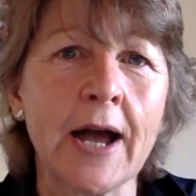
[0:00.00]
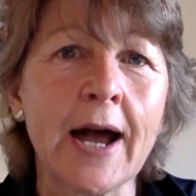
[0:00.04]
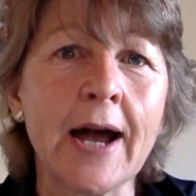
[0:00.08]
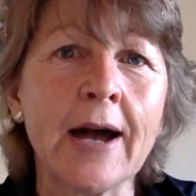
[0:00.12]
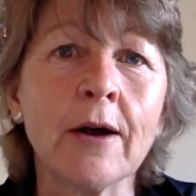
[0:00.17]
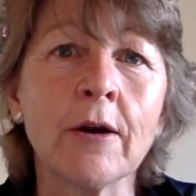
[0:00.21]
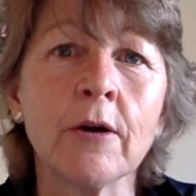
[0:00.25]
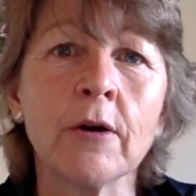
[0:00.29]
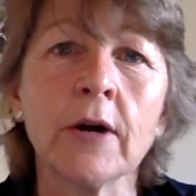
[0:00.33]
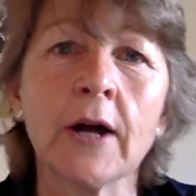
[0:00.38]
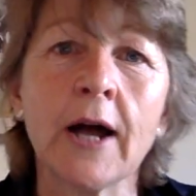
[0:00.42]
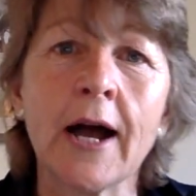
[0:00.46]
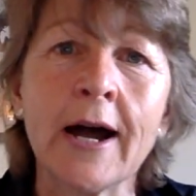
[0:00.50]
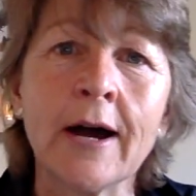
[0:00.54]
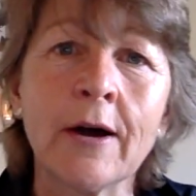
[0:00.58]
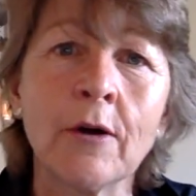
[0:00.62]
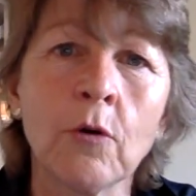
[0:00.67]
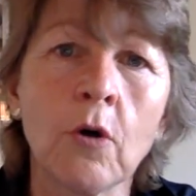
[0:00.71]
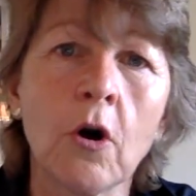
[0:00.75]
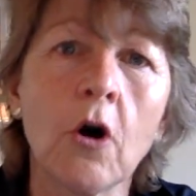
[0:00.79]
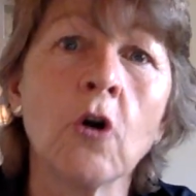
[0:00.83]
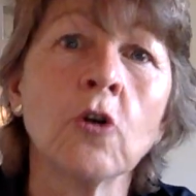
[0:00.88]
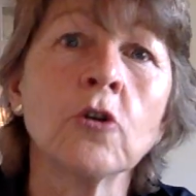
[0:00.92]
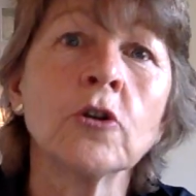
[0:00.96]

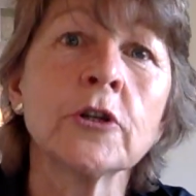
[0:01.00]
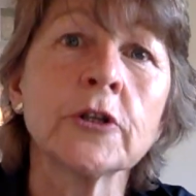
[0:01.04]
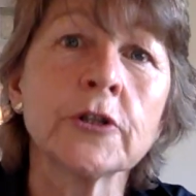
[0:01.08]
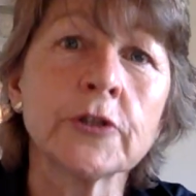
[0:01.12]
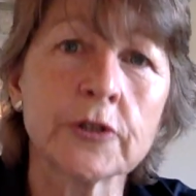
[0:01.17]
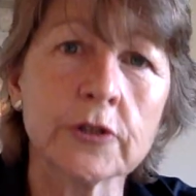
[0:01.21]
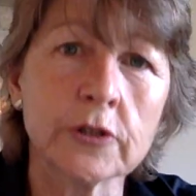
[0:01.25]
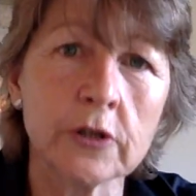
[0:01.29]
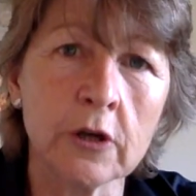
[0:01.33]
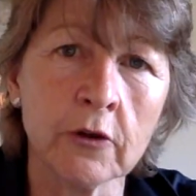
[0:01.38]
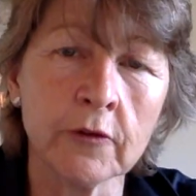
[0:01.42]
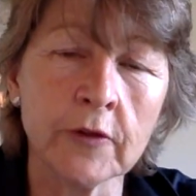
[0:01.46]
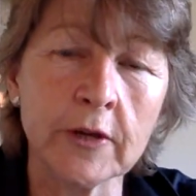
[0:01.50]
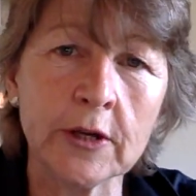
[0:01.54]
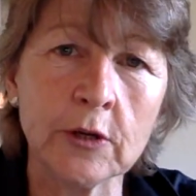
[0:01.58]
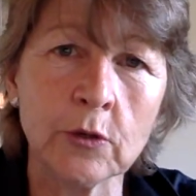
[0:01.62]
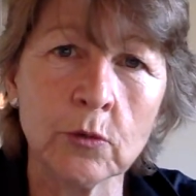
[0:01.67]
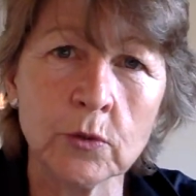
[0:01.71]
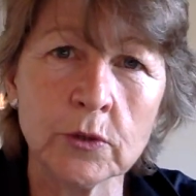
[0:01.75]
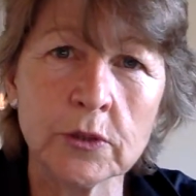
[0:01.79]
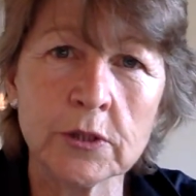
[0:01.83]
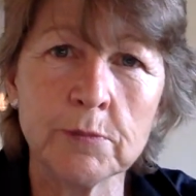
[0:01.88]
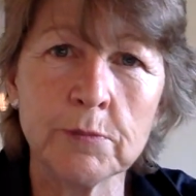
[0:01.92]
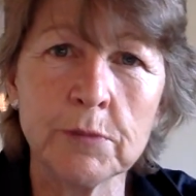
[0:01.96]
How honest are they
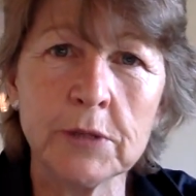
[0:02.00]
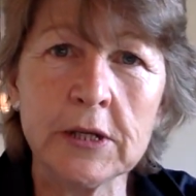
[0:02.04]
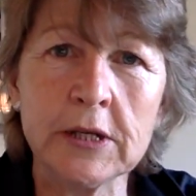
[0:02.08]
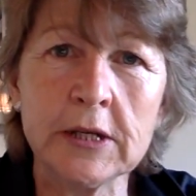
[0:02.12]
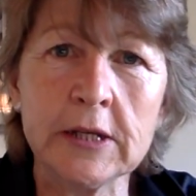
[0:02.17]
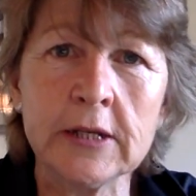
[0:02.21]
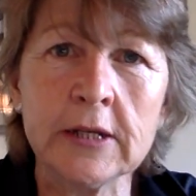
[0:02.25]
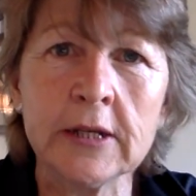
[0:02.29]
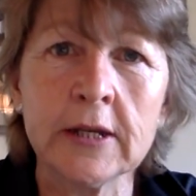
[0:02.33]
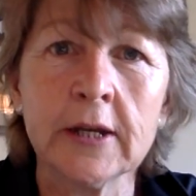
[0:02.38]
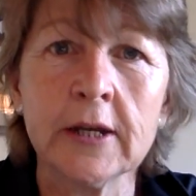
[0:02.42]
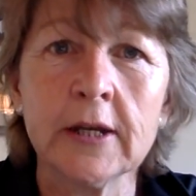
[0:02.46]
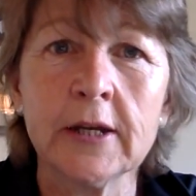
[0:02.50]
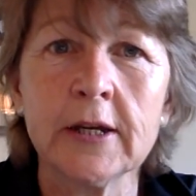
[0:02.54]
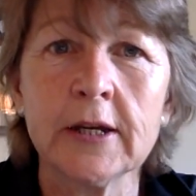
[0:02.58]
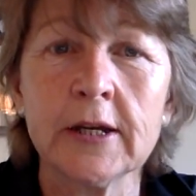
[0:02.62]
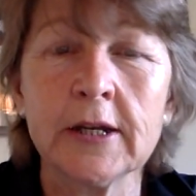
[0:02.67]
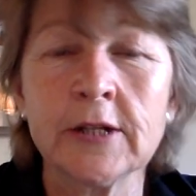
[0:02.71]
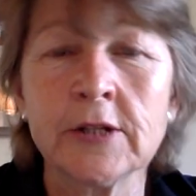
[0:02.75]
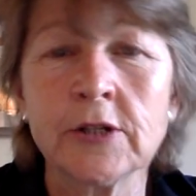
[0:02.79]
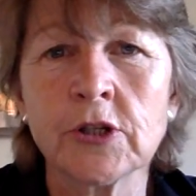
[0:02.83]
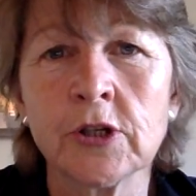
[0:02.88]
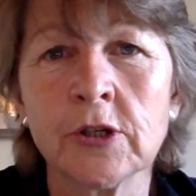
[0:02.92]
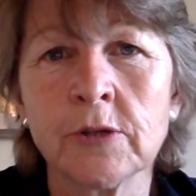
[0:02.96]
going to be
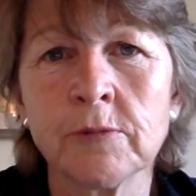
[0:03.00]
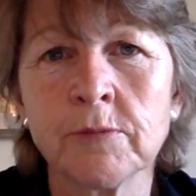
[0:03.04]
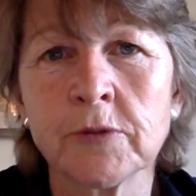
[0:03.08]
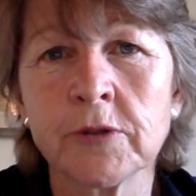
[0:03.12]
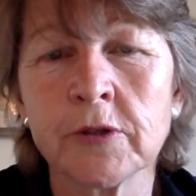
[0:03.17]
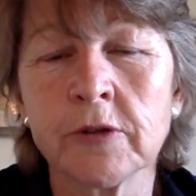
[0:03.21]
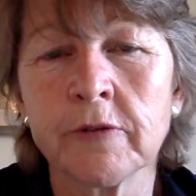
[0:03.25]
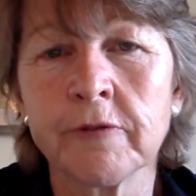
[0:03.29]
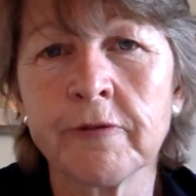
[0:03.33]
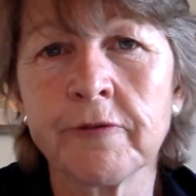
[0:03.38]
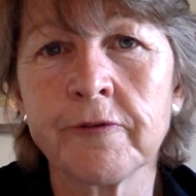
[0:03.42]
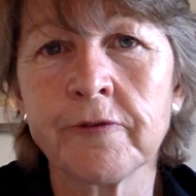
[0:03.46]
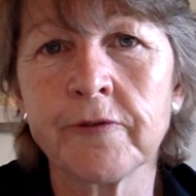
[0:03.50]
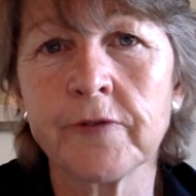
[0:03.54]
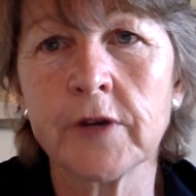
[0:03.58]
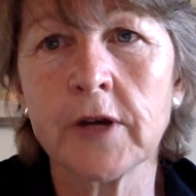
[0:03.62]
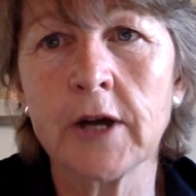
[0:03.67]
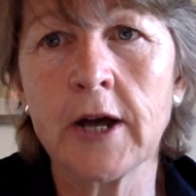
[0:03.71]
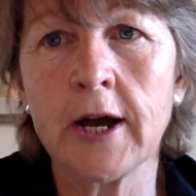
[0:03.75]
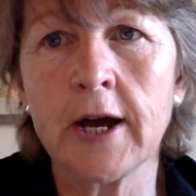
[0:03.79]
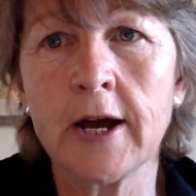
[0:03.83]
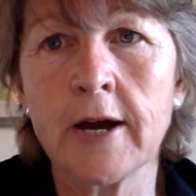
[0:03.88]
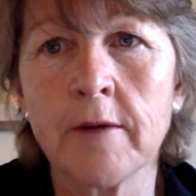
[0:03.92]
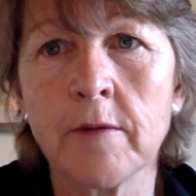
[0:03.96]
in terms of
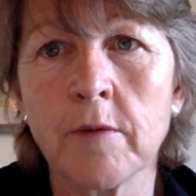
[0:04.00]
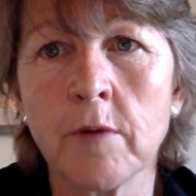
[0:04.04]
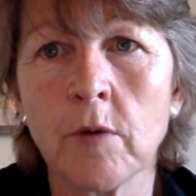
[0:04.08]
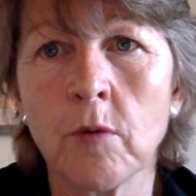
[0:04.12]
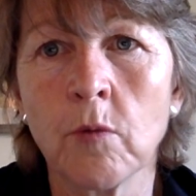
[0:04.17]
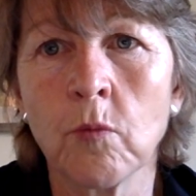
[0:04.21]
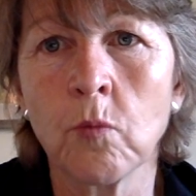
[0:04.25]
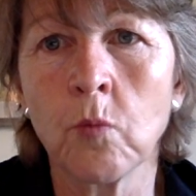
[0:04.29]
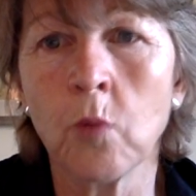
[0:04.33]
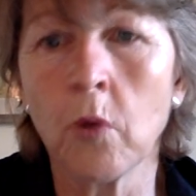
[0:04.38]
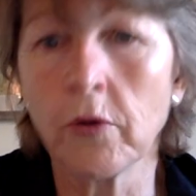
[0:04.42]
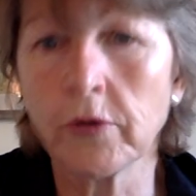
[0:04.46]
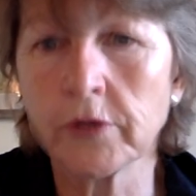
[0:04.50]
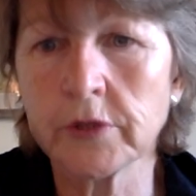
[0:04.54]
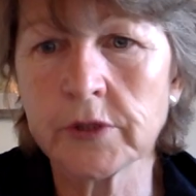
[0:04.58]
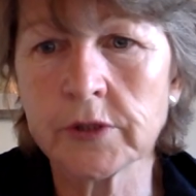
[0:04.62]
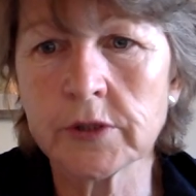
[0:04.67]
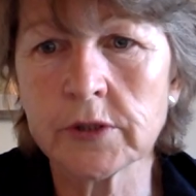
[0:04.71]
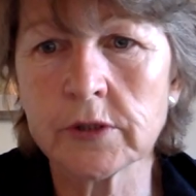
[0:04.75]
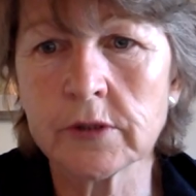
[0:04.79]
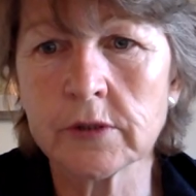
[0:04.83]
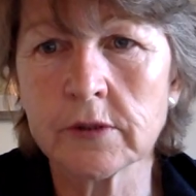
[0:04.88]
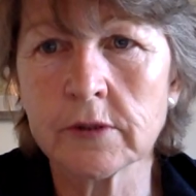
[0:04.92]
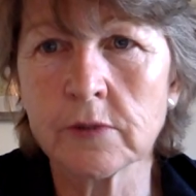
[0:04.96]
what
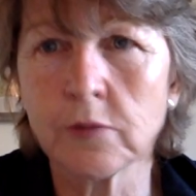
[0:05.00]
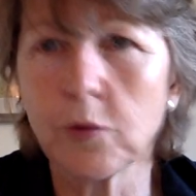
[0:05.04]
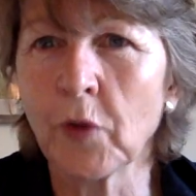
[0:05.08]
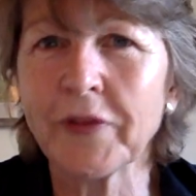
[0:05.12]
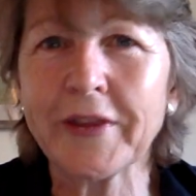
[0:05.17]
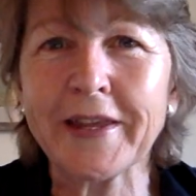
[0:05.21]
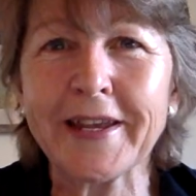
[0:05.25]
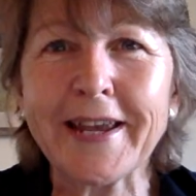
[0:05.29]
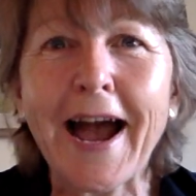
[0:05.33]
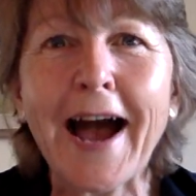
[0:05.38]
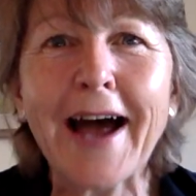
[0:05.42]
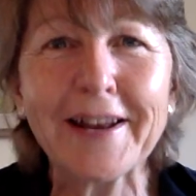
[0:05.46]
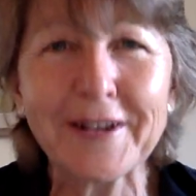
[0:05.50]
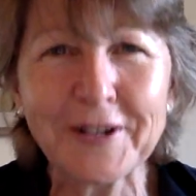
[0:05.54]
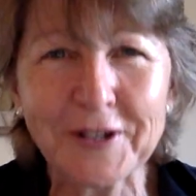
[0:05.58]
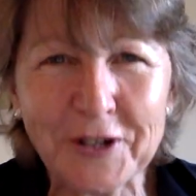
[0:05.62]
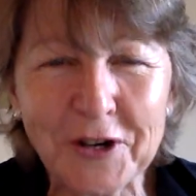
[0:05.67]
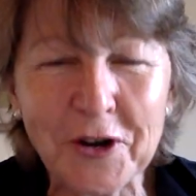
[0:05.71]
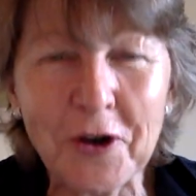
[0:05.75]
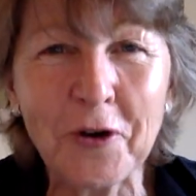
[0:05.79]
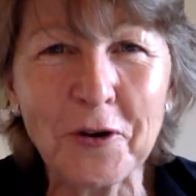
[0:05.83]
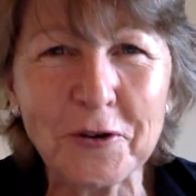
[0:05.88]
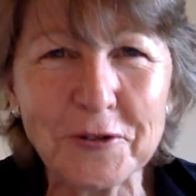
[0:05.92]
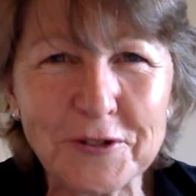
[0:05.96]
they can and
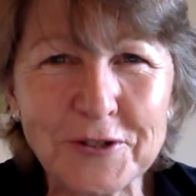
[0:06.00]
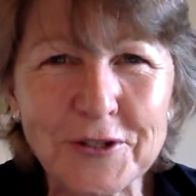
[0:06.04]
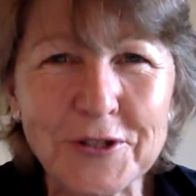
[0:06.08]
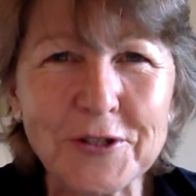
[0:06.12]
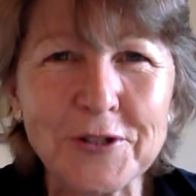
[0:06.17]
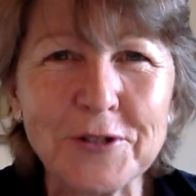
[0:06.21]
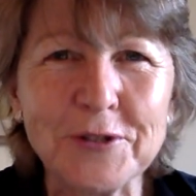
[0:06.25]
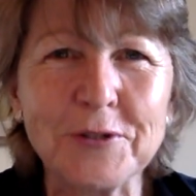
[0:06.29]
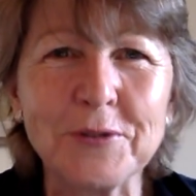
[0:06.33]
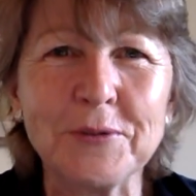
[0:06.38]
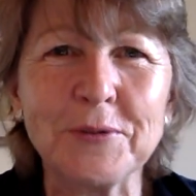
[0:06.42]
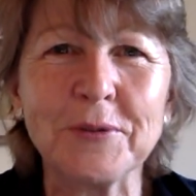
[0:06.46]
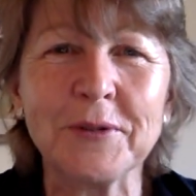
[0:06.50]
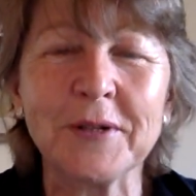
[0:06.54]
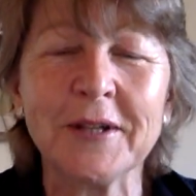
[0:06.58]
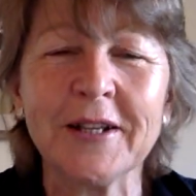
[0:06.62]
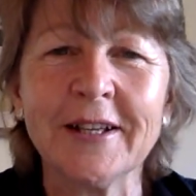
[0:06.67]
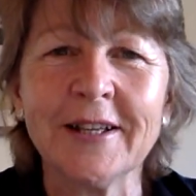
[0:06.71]
can't do?